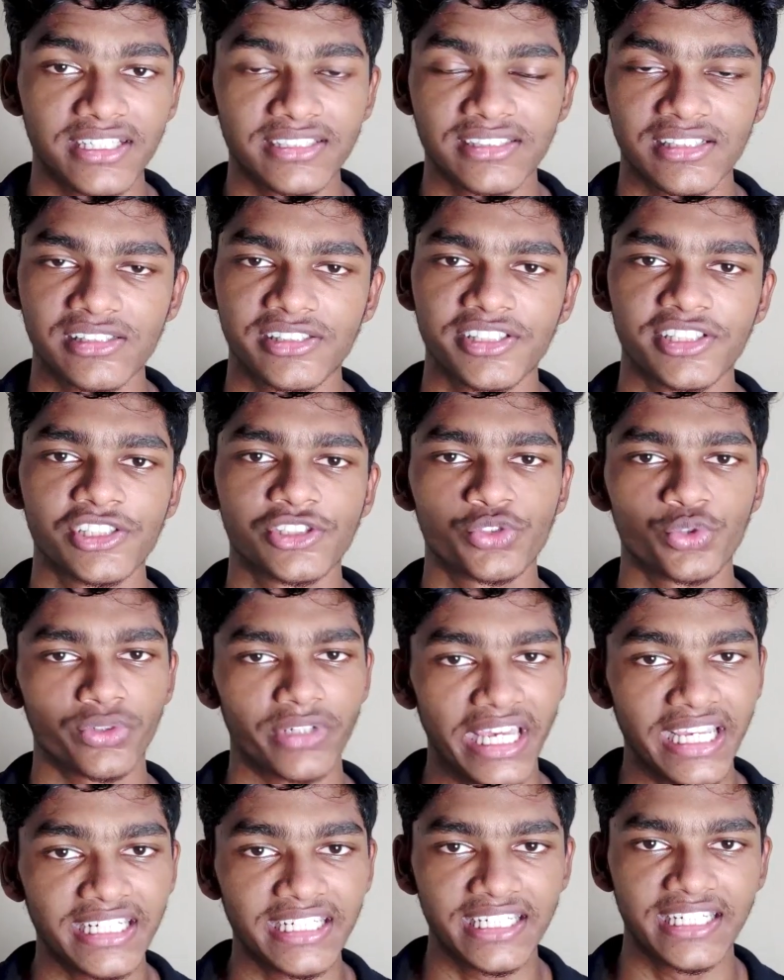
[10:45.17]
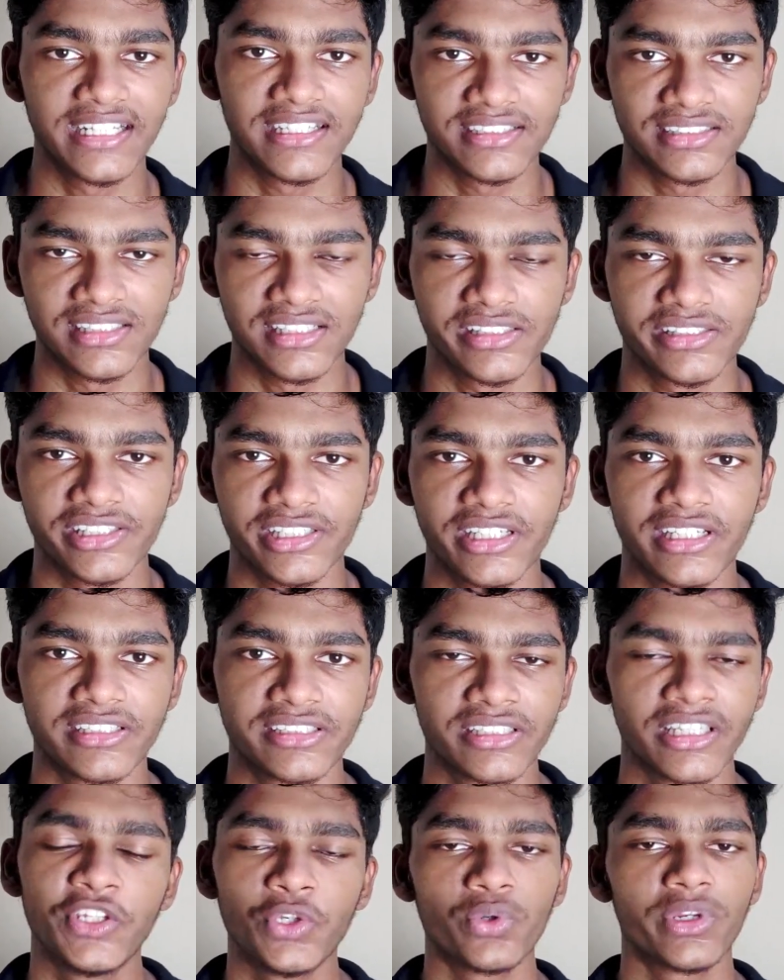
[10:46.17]
degrees Celsius to 90 degrees
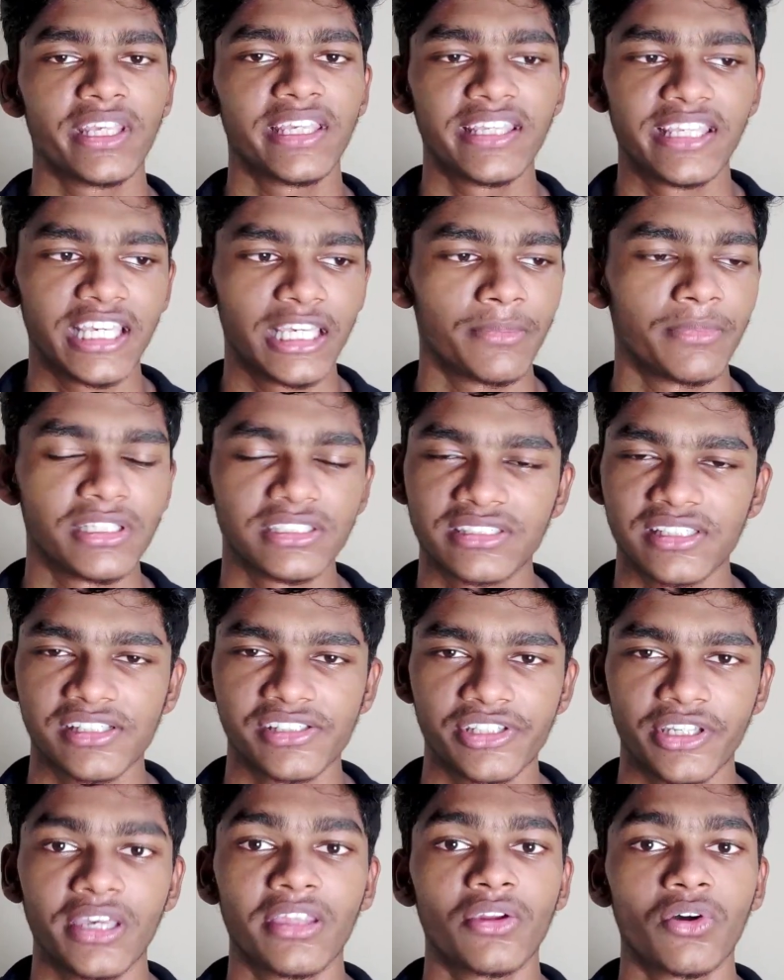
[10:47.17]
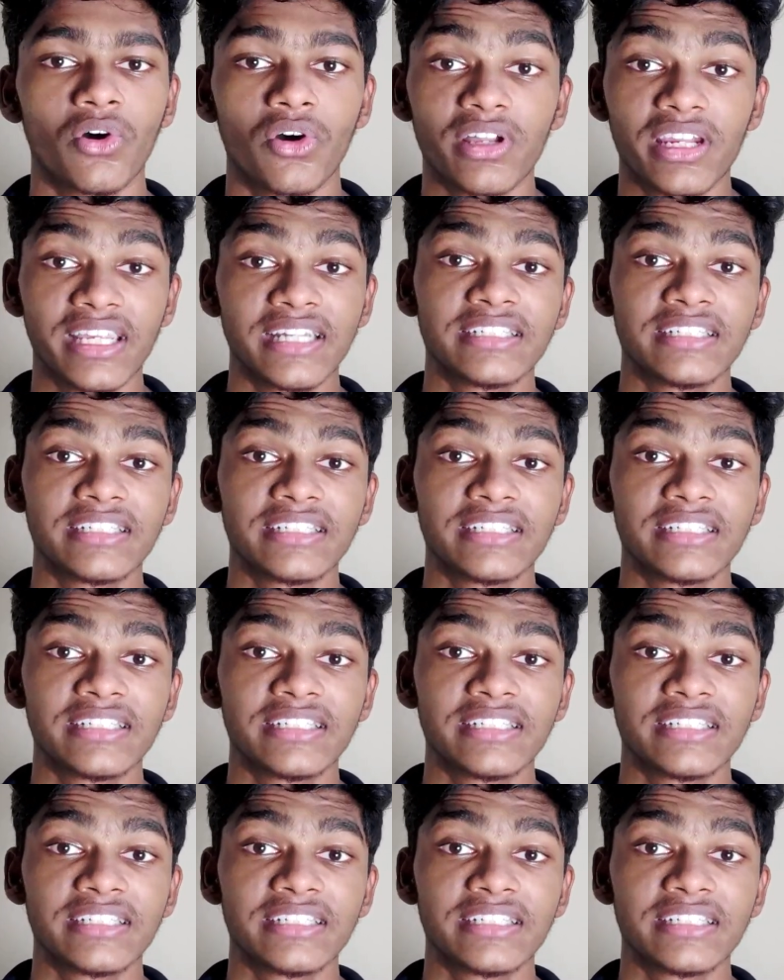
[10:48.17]
Celsius during gaming session or